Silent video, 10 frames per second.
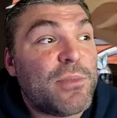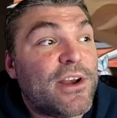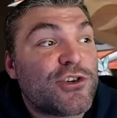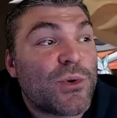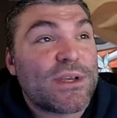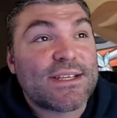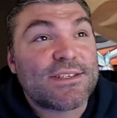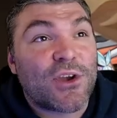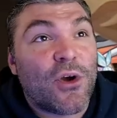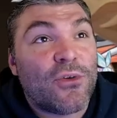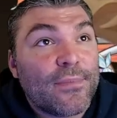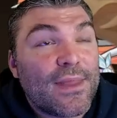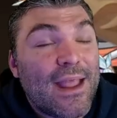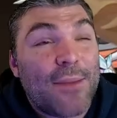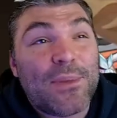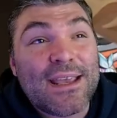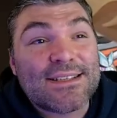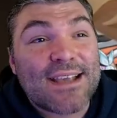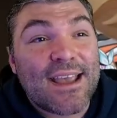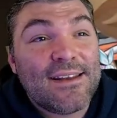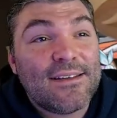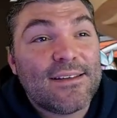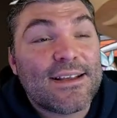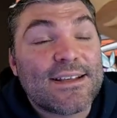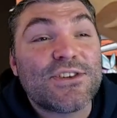choices to go for. That being said, this is going to